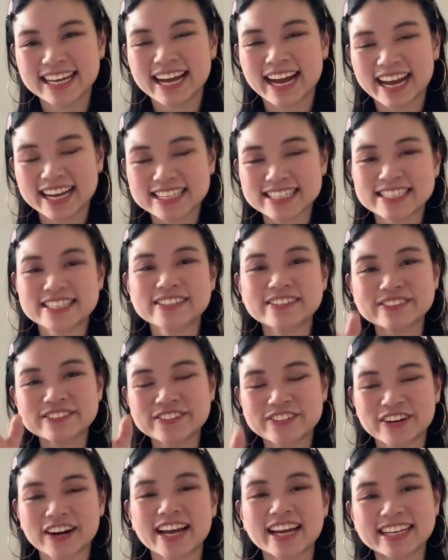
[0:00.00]
I still
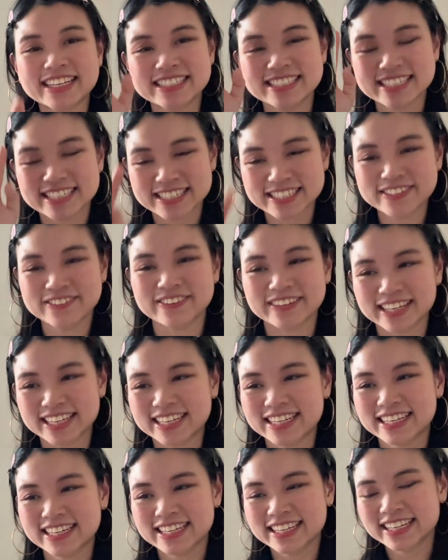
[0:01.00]
tried to do it.
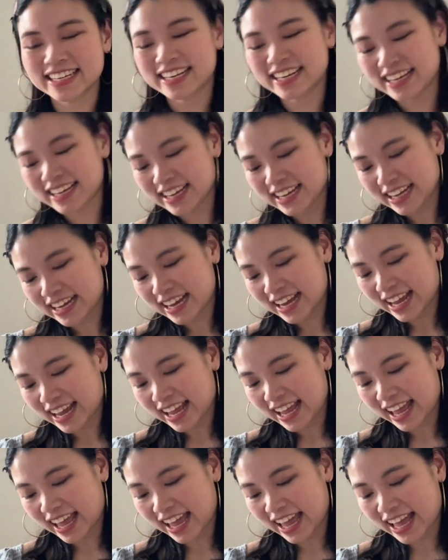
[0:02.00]

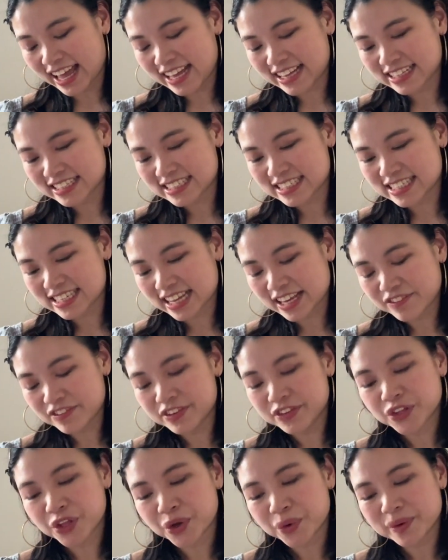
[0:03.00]
And
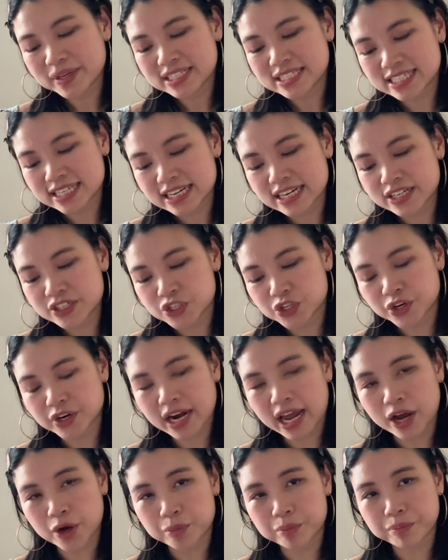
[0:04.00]
even though it didn't turn
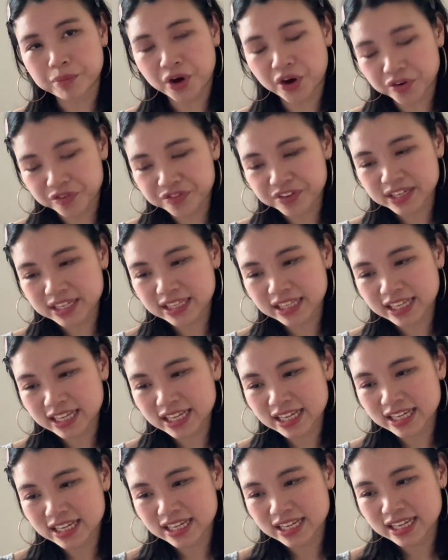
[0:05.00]
out
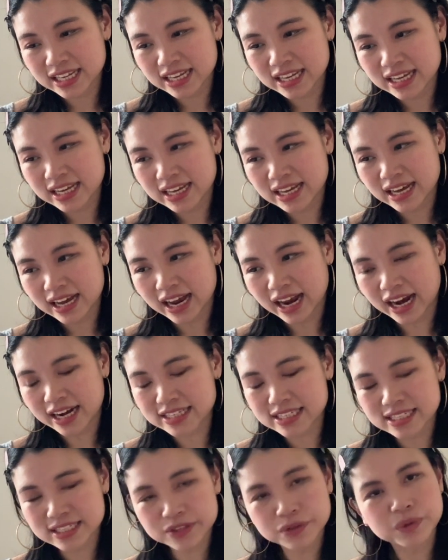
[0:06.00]
perfectly, I
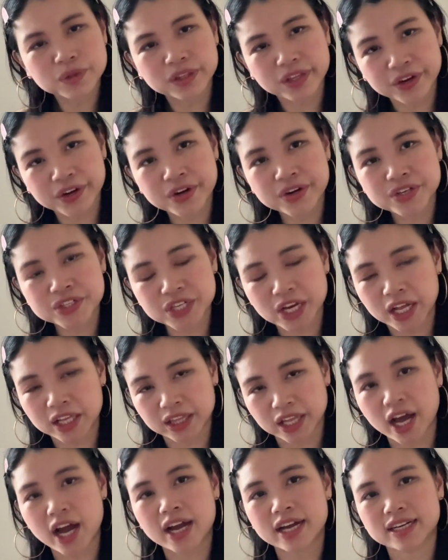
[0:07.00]
still learned a
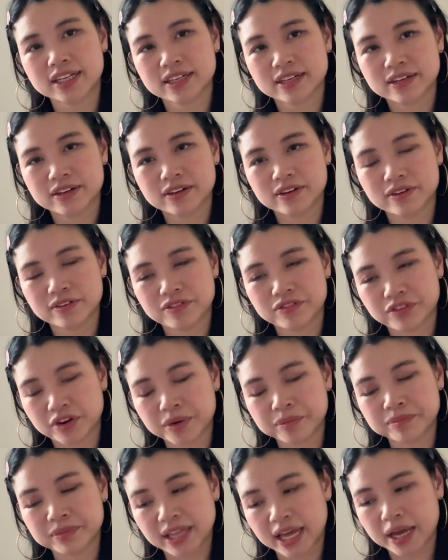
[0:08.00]
lot
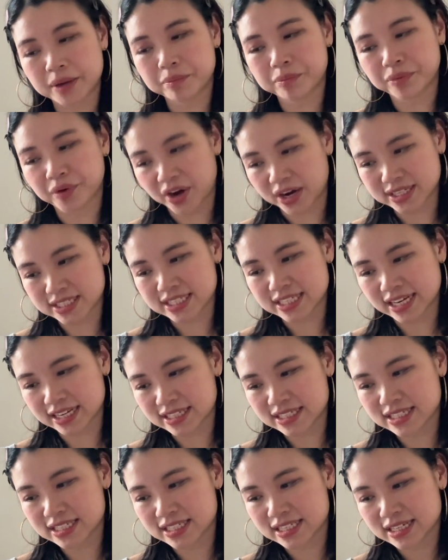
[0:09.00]
from that
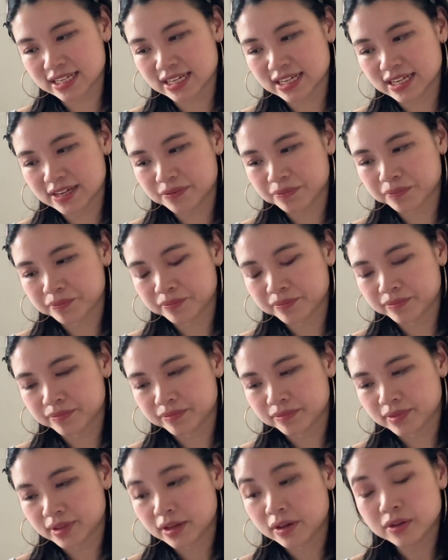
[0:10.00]
process.
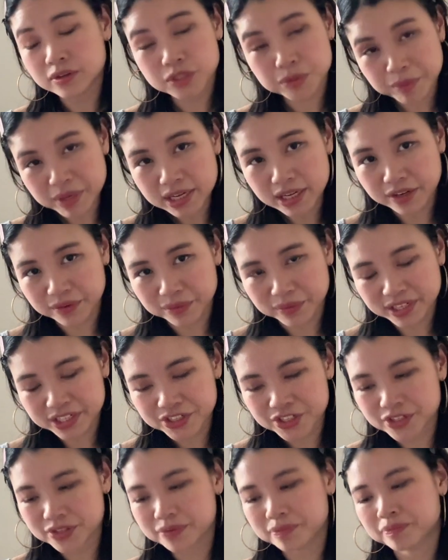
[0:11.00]
Speaking of
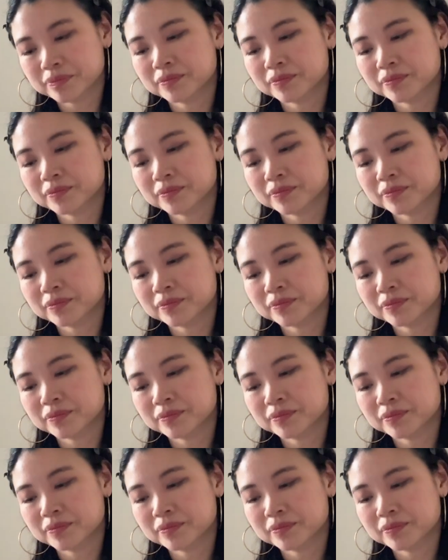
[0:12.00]
which,